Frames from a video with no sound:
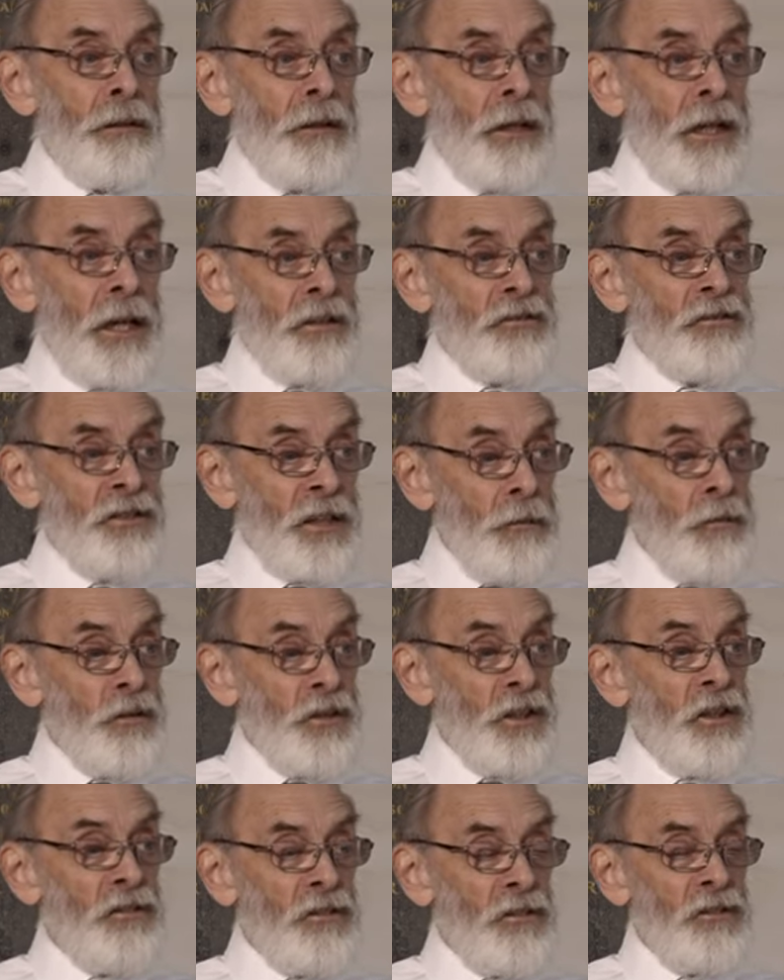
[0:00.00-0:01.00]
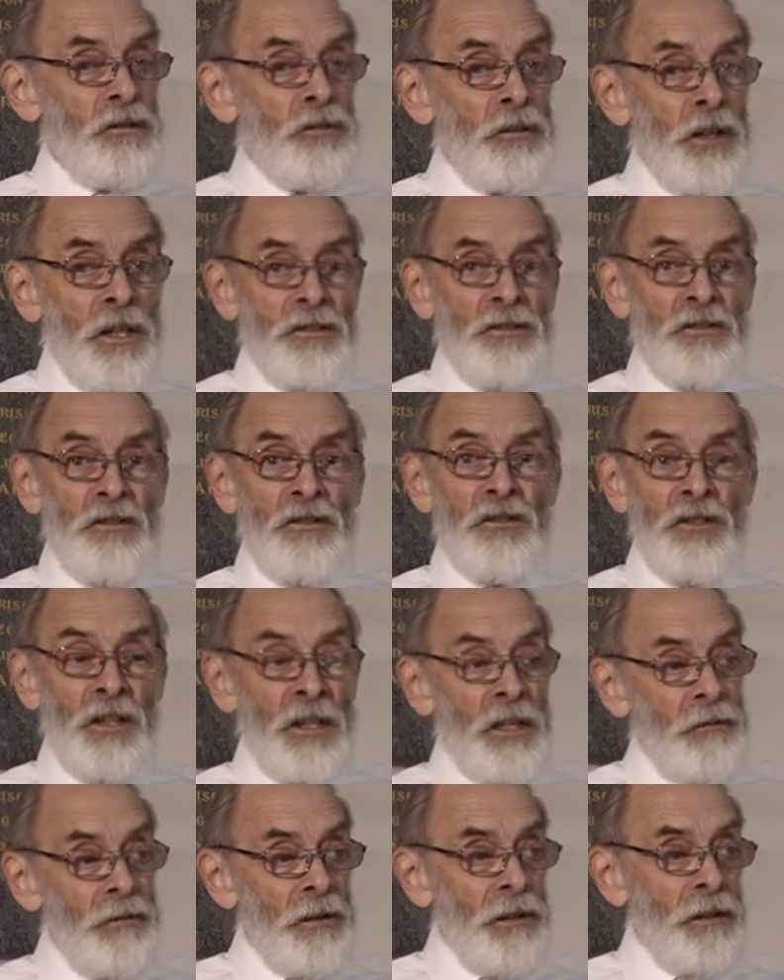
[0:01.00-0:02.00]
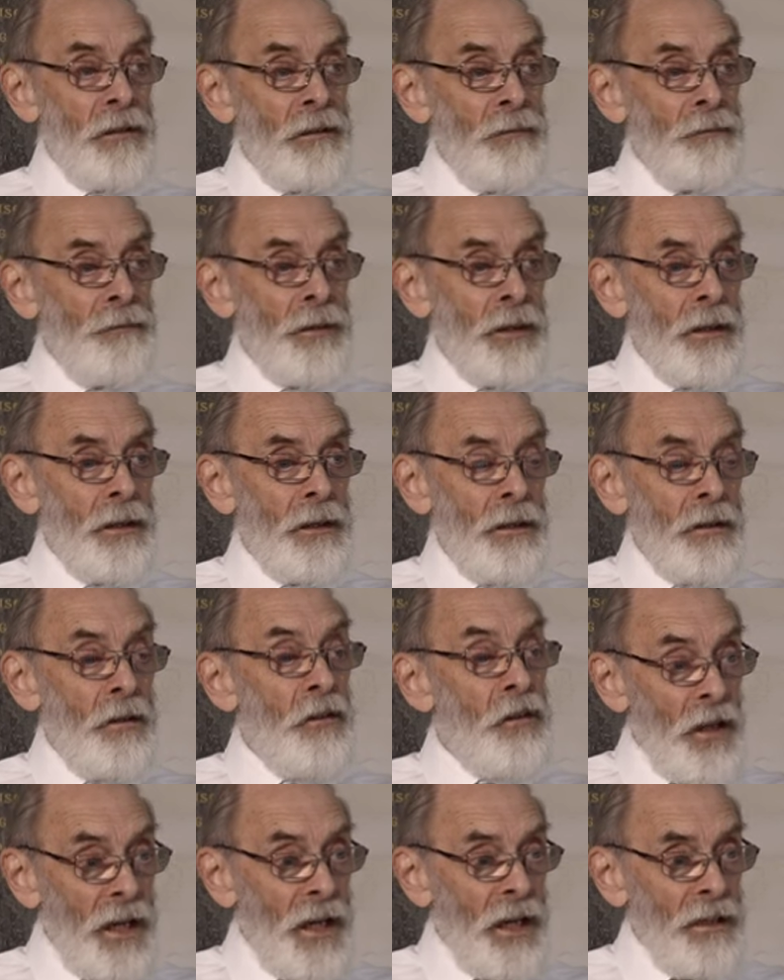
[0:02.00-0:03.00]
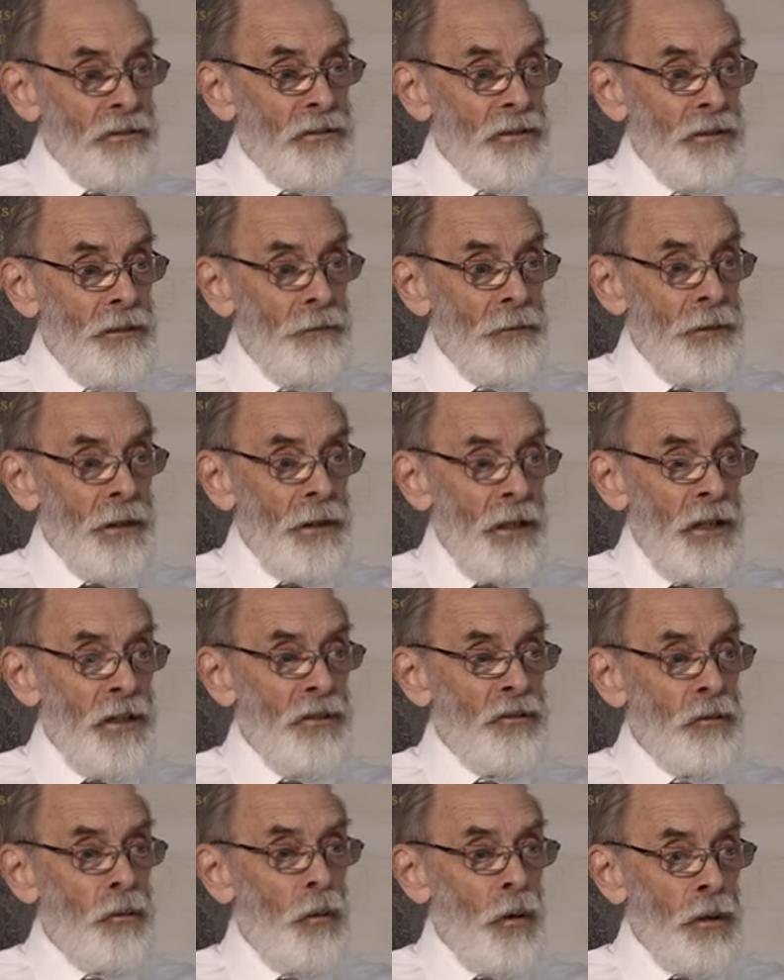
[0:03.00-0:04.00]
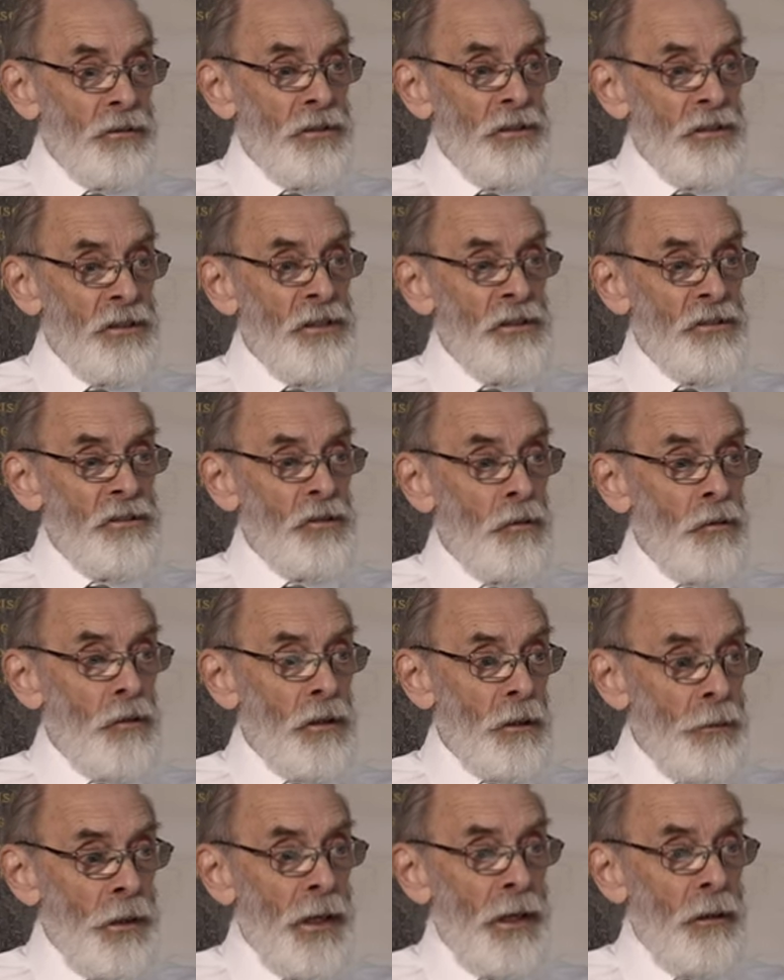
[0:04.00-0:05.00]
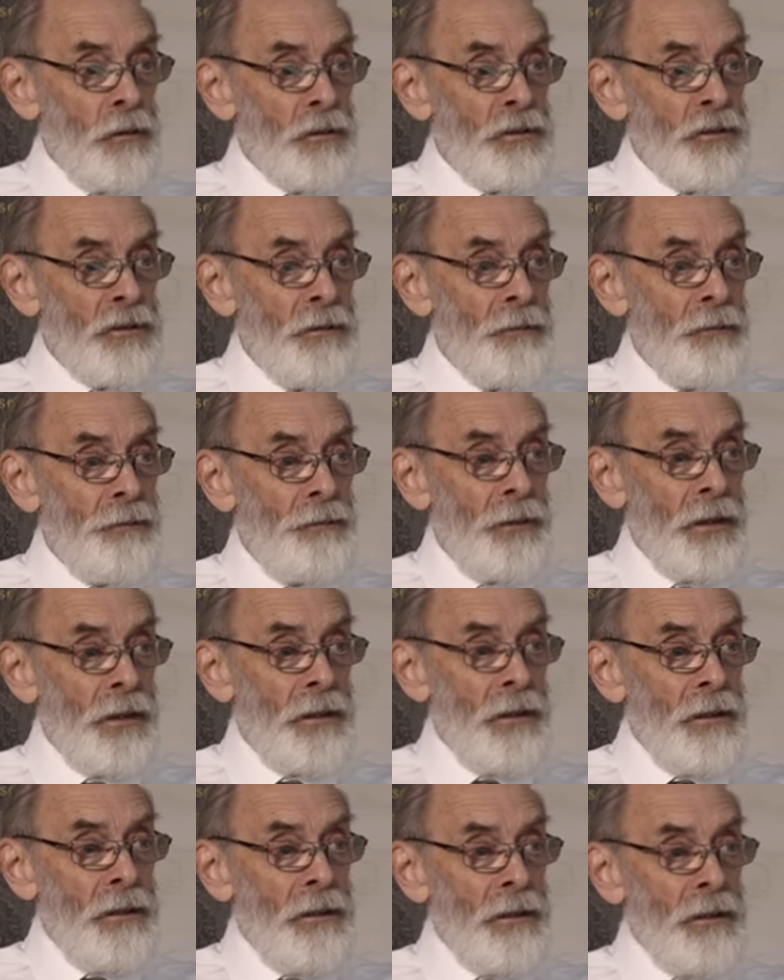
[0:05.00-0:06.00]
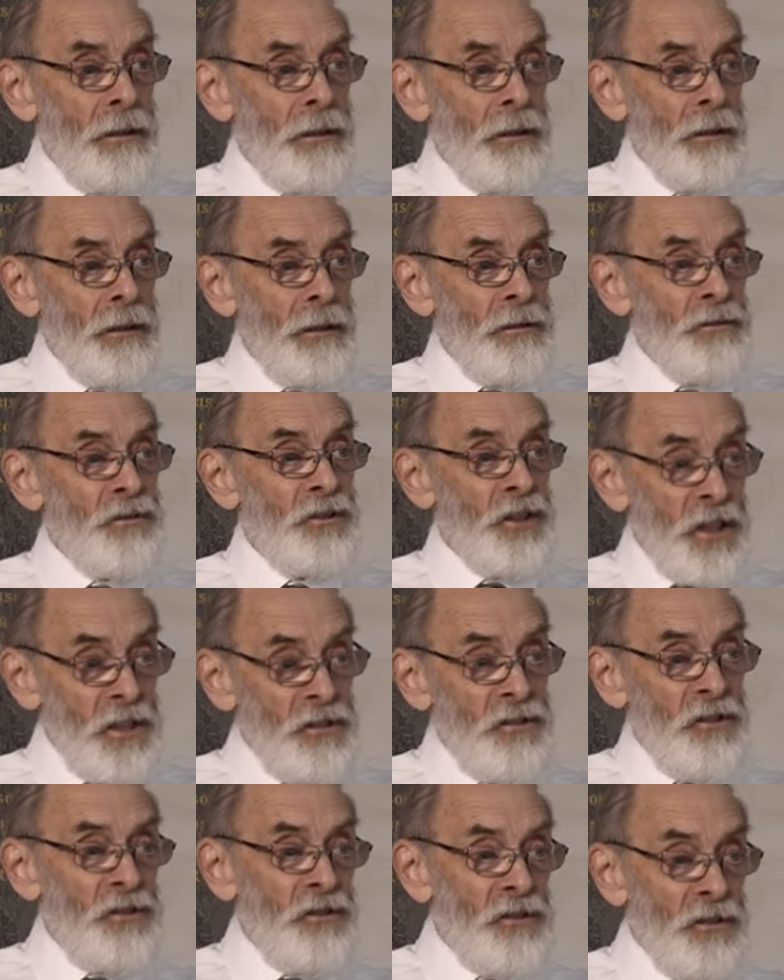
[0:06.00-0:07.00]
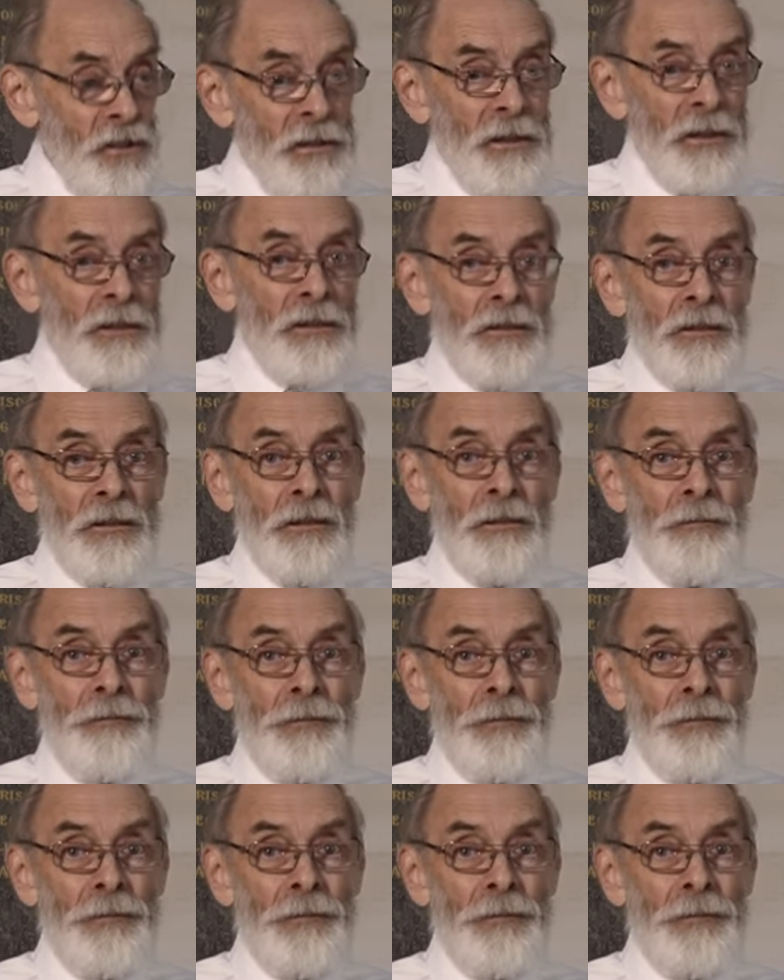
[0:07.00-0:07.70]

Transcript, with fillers: accept Jesus Christ as Saviour, that is what it is all about. Jesus did it.